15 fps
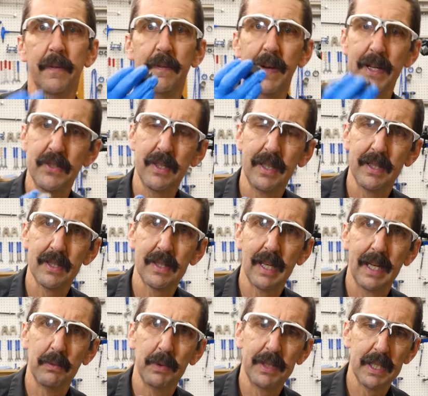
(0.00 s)
Facing is
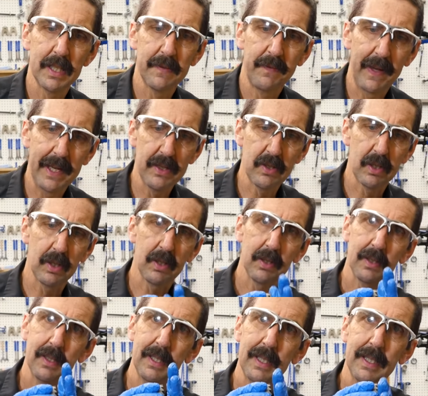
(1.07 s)
done with this facer,
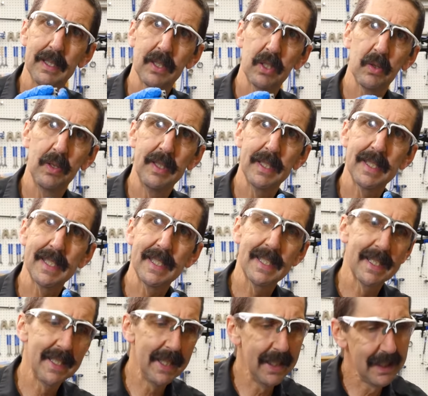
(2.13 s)
and it's going to
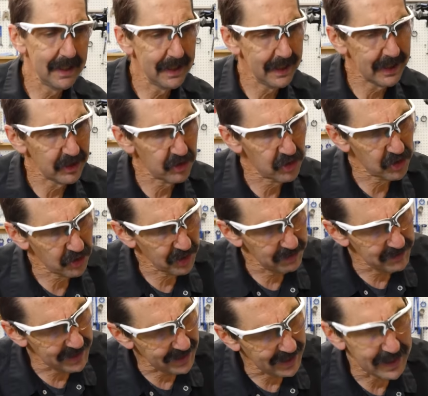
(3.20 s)
skin and
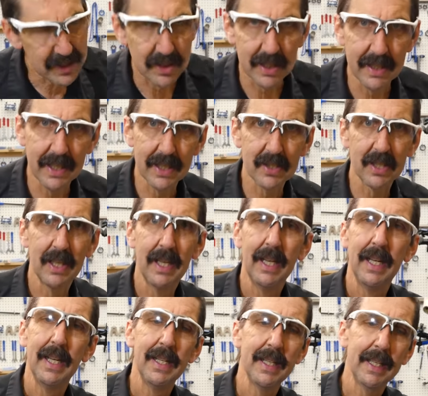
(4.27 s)
trim the edge of this
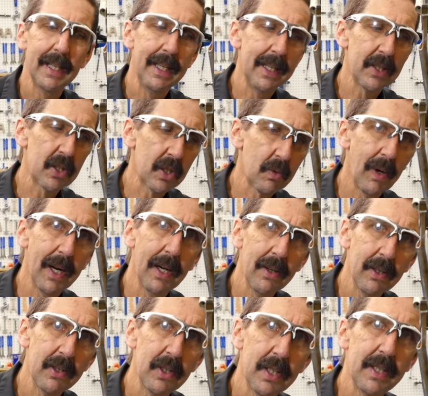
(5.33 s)
to get it
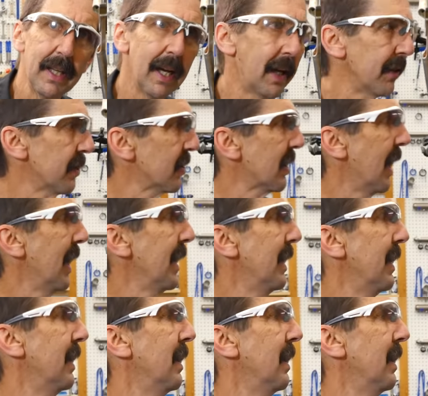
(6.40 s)
square to the other side.